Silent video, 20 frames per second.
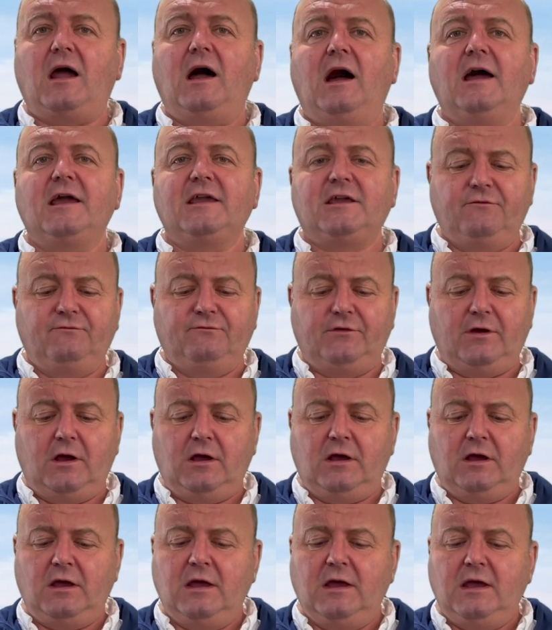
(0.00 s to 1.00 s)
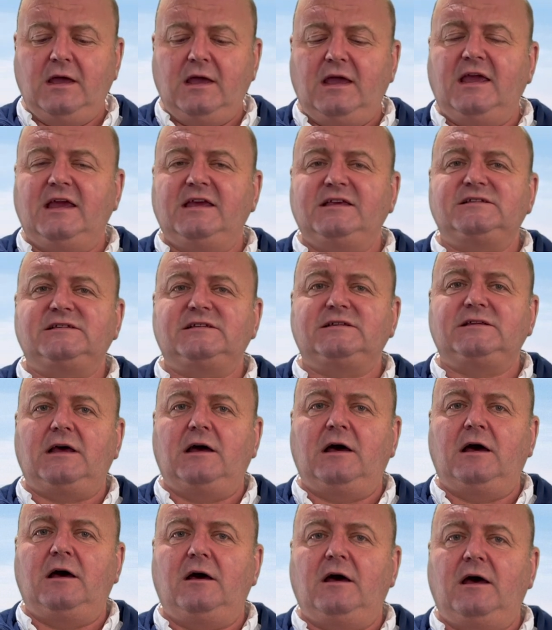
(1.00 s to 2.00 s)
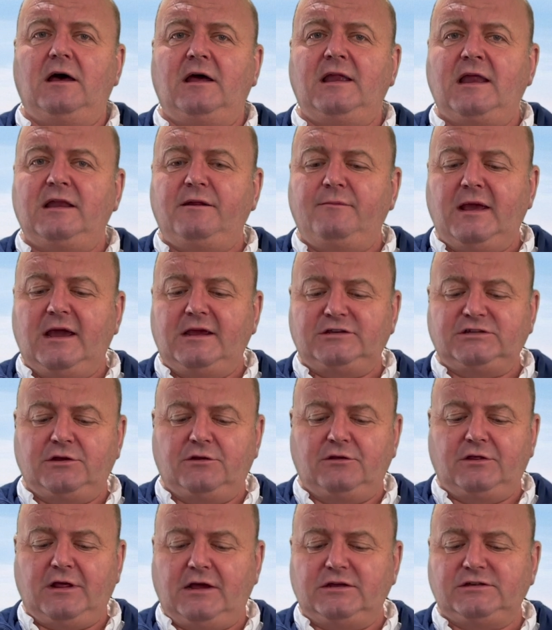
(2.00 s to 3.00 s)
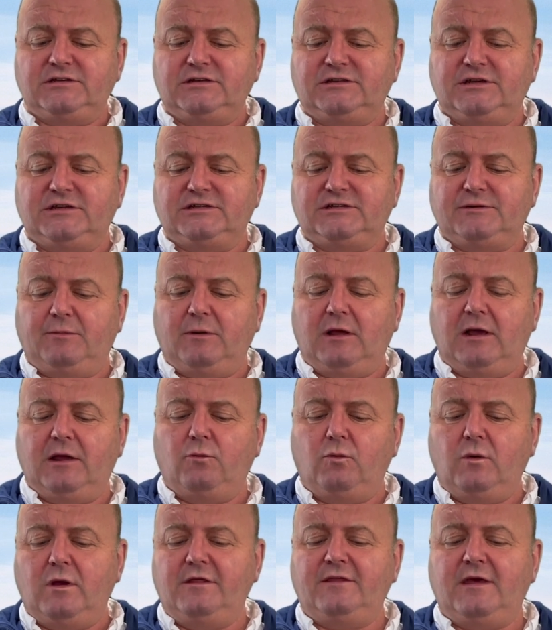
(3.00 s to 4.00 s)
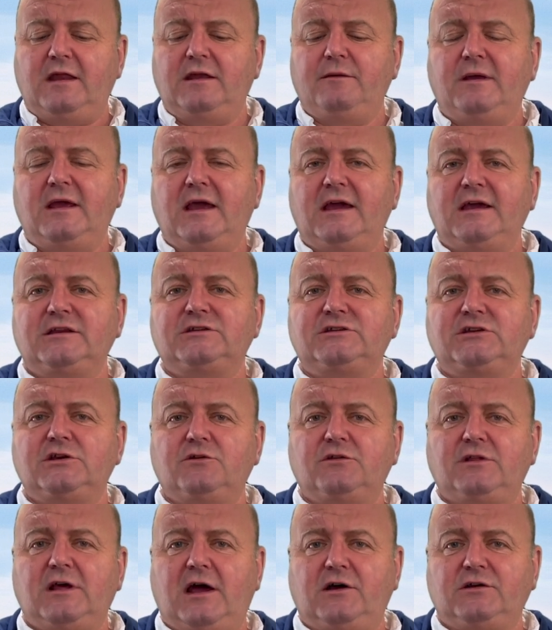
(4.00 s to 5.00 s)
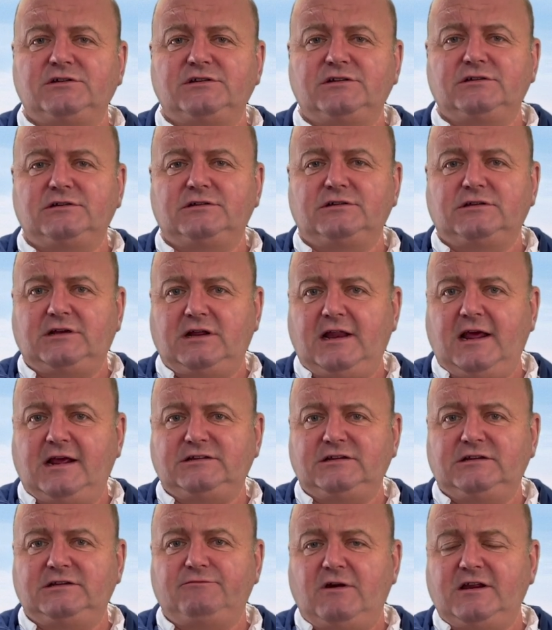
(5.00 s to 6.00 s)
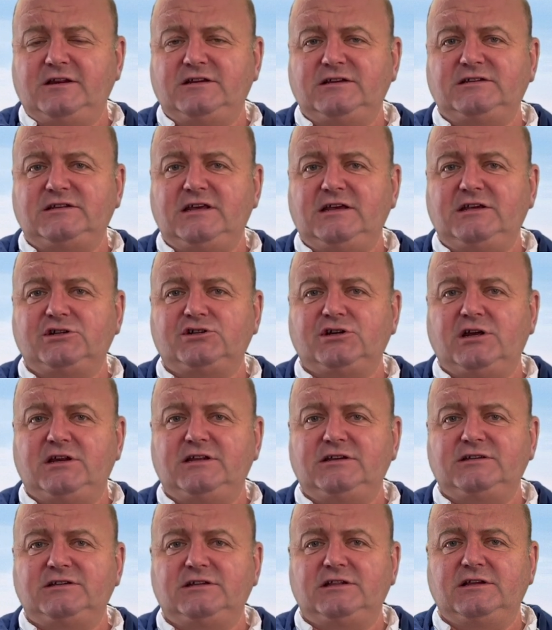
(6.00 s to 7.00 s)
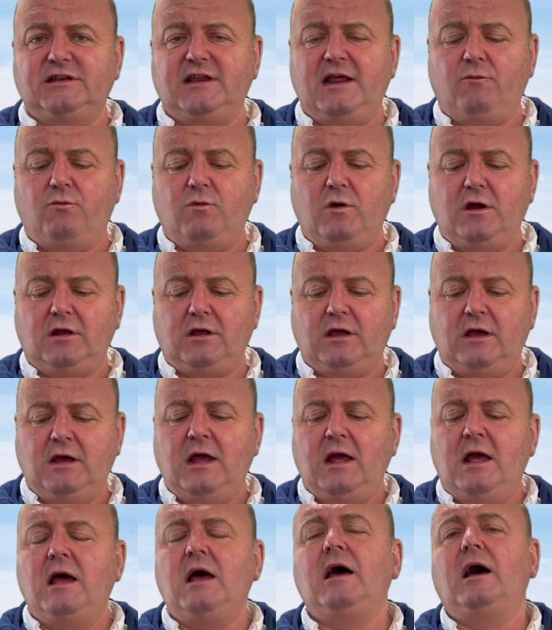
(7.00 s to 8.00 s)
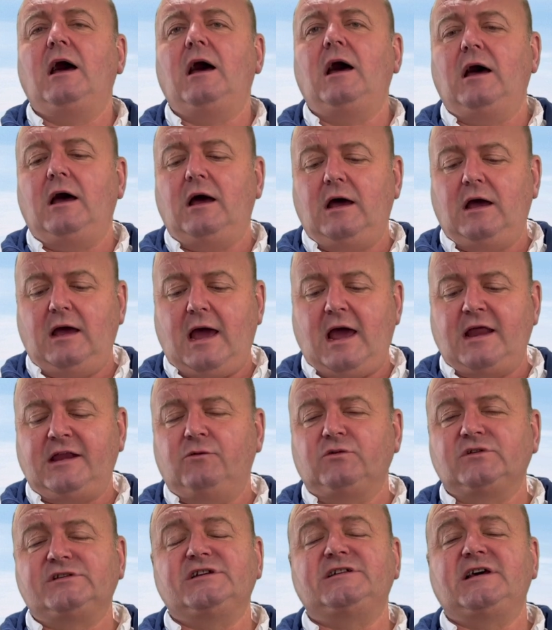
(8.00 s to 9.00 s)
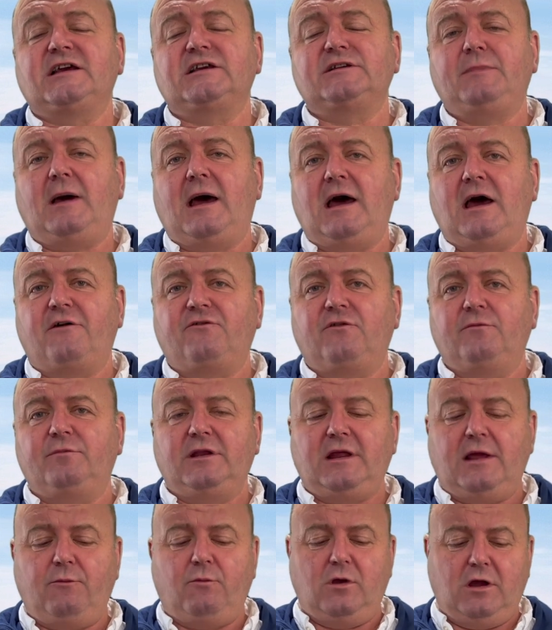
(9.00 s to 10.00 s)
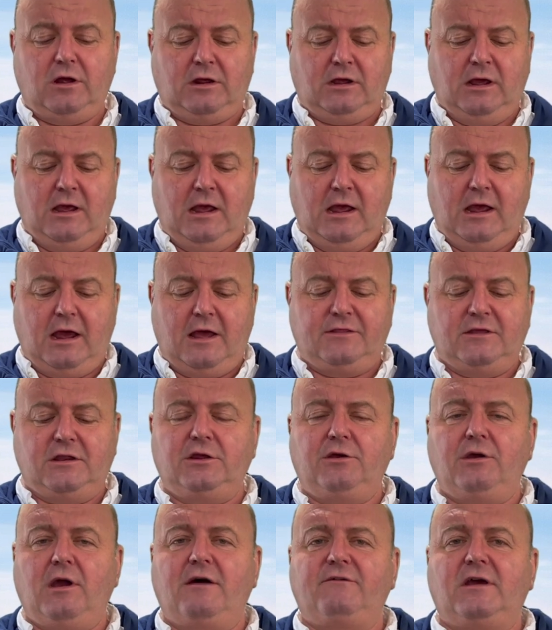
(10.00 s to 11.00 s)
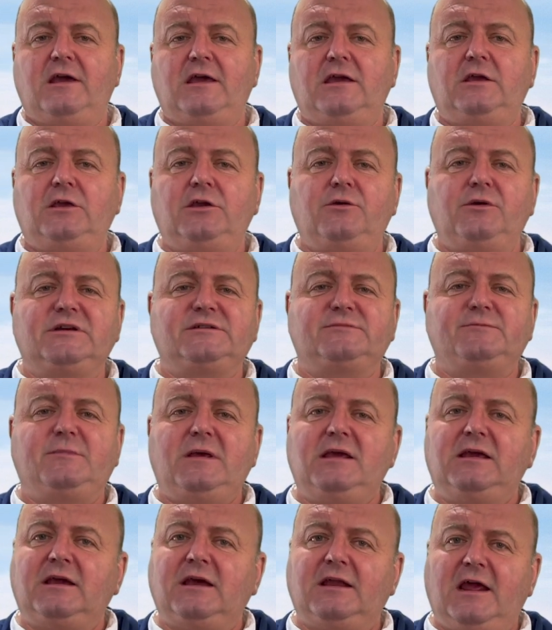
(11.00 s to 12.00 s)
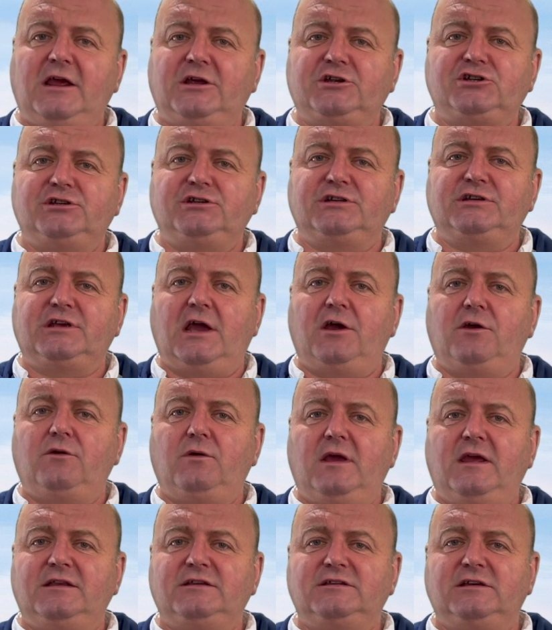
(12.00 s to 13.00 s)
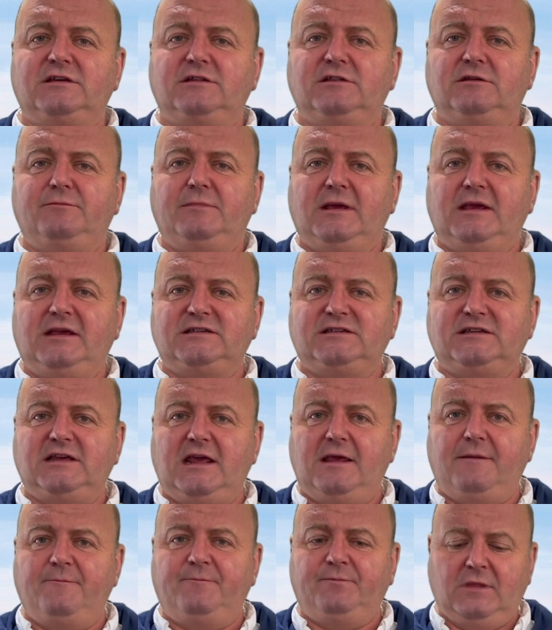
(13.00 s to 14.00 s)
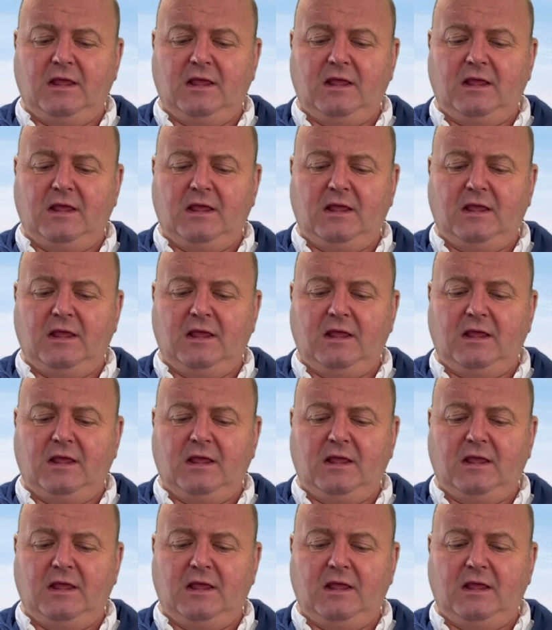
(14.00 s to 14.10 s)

iConvert is an NMEA 2000, so it's supplied with NMEA 2000 connector, ready to tee straight into the network, and it also takes power from the network, and then you have a USB connection to go into the PC.